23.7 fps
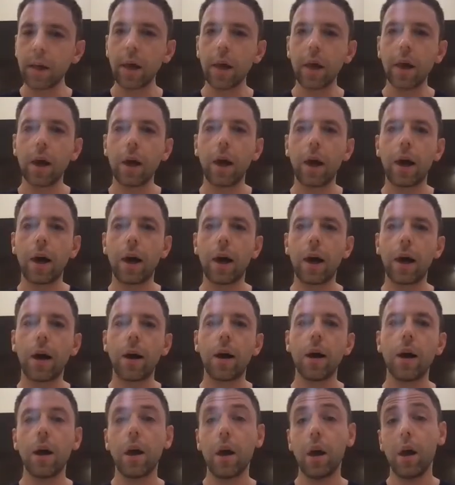
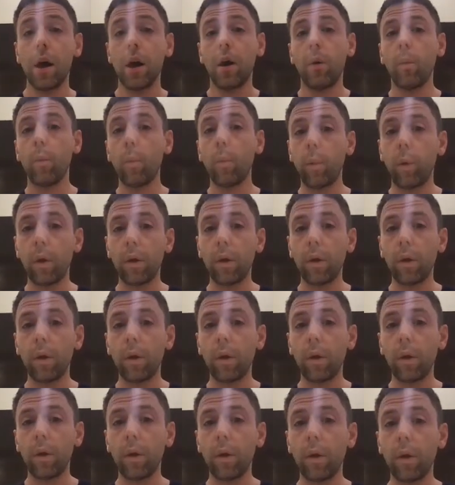The
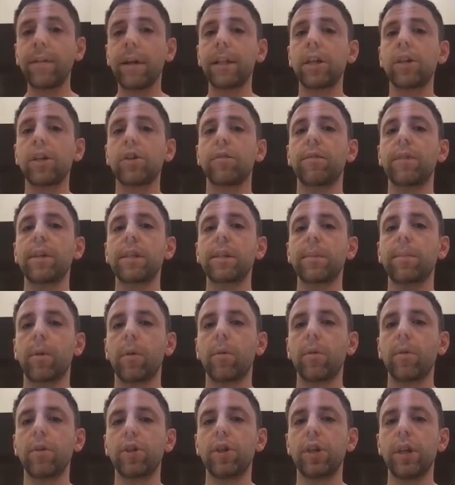disadvantage of this
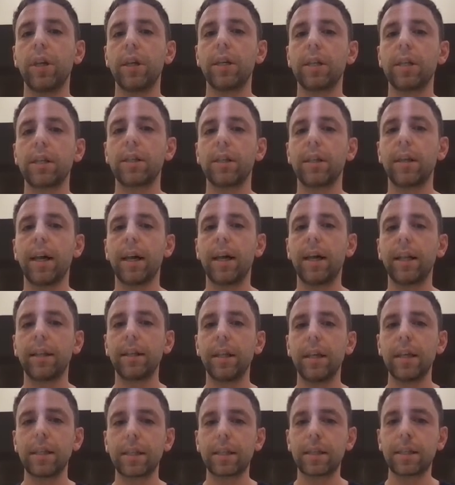approach is that
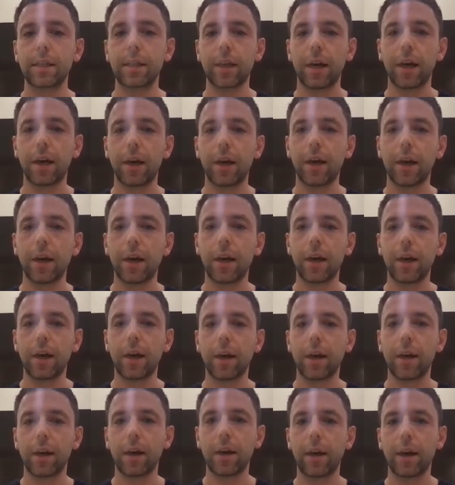it's
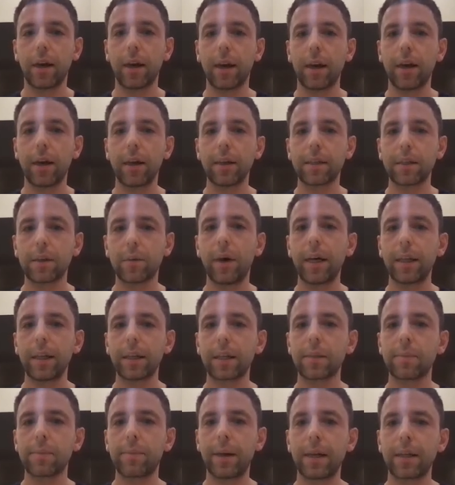quite
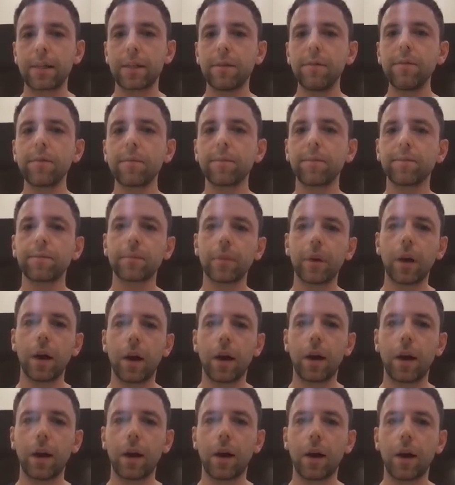expensive.
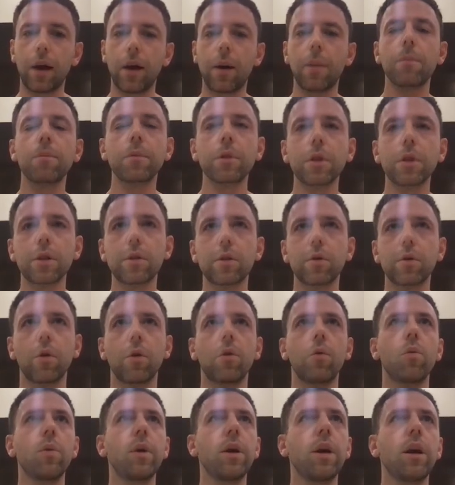So
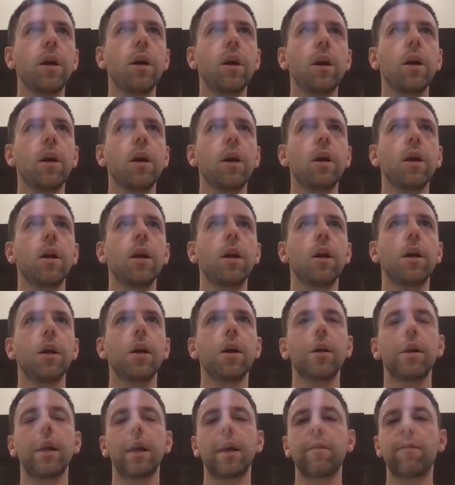we,
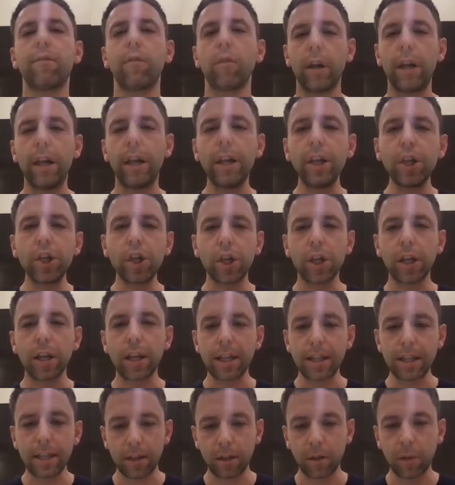for each
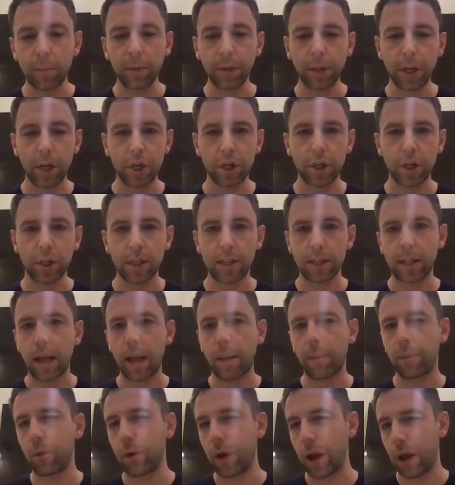computational
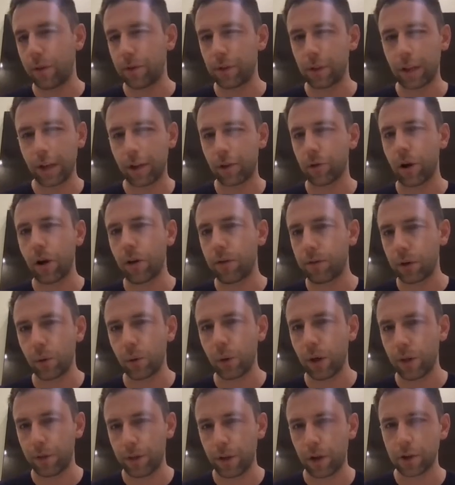step, we have roughly
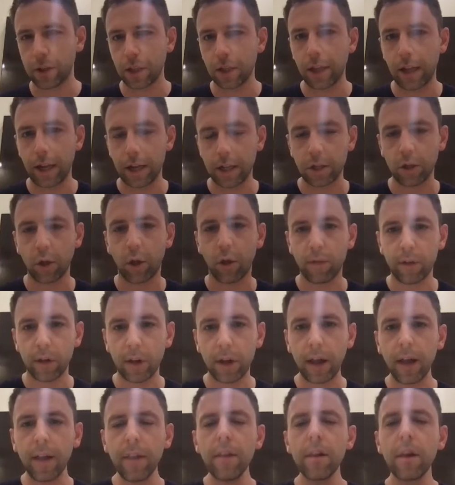1,000x
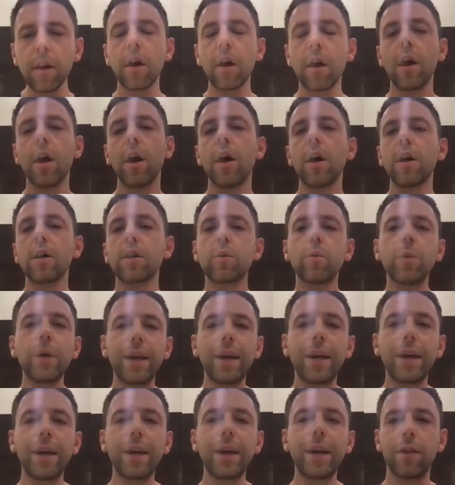overhead. So we
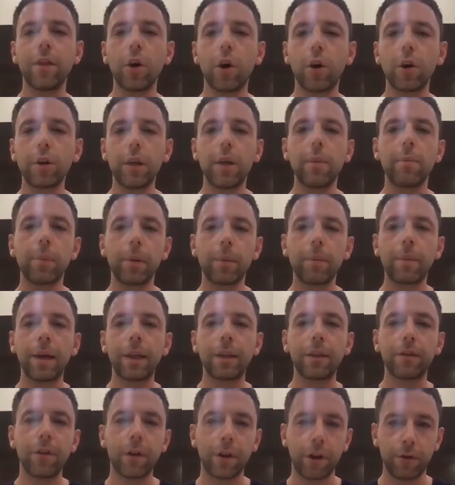cannot
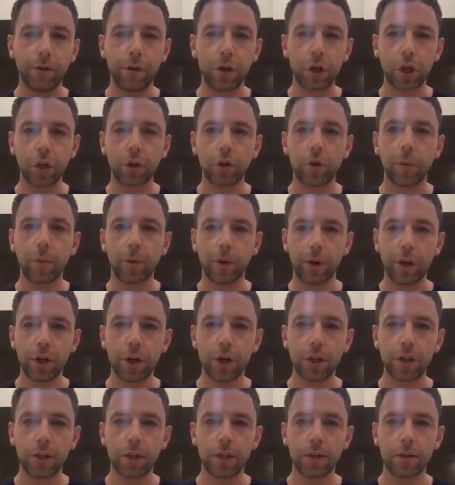implement very efficient
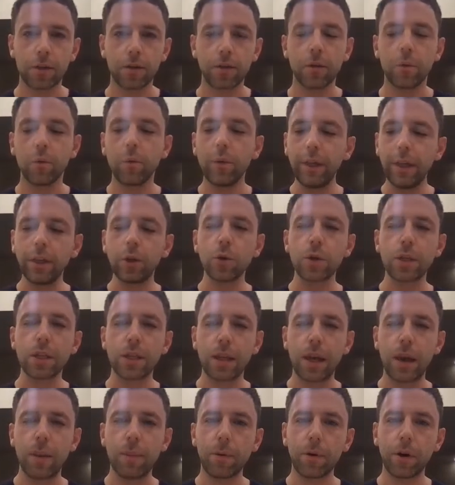operations. We need to
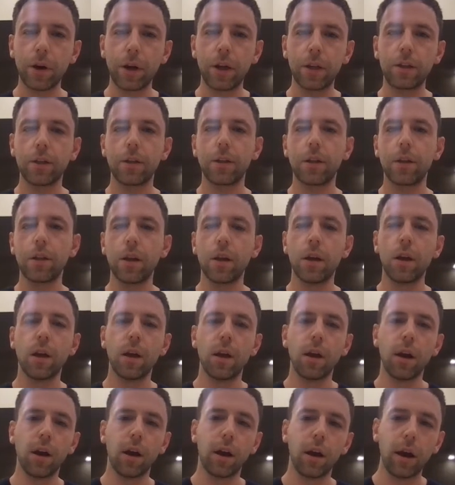separate
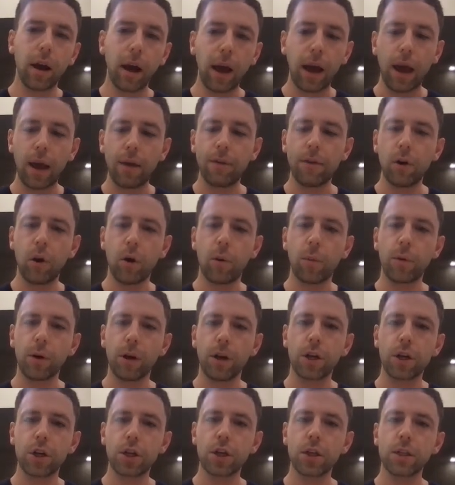heavy
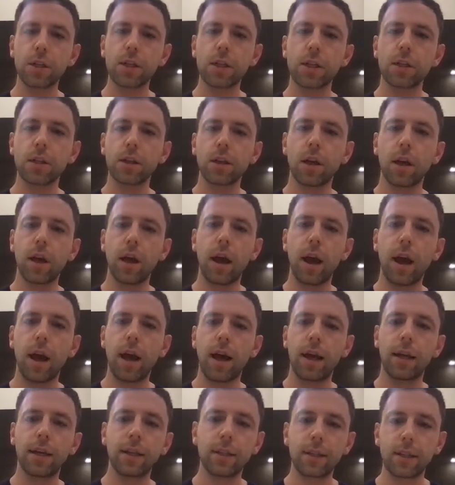operations
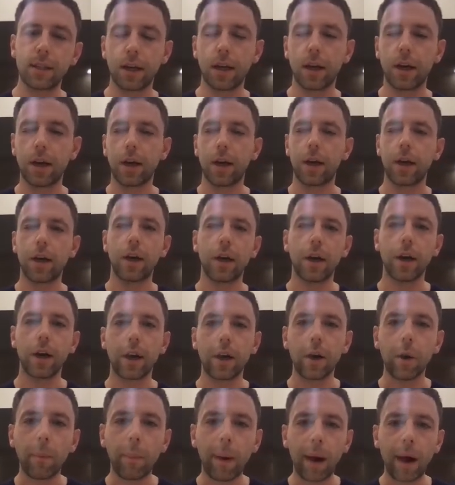and
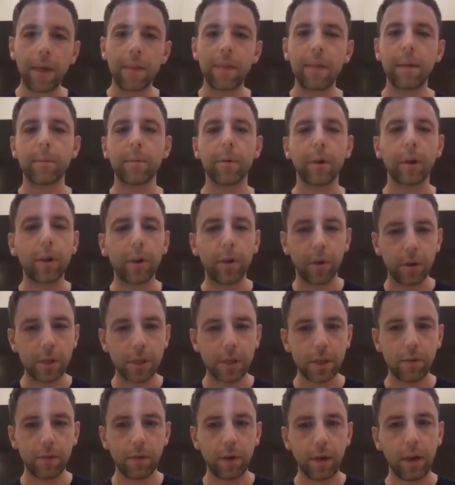combine them
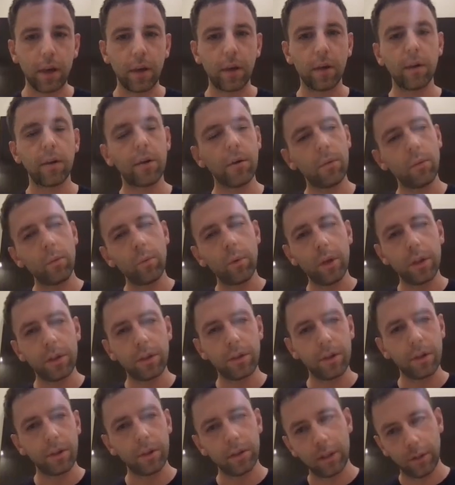recursively with
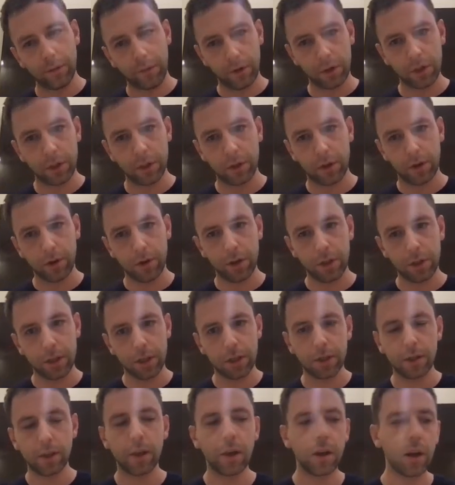different circuits.
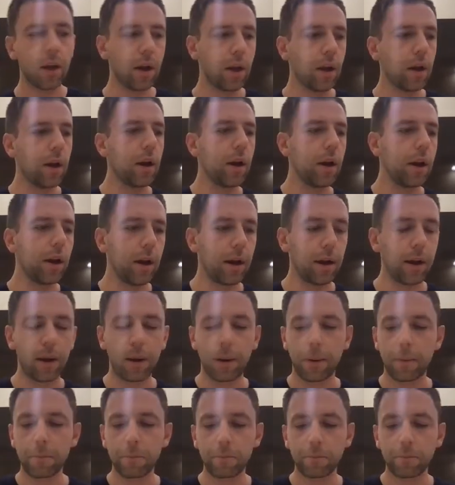And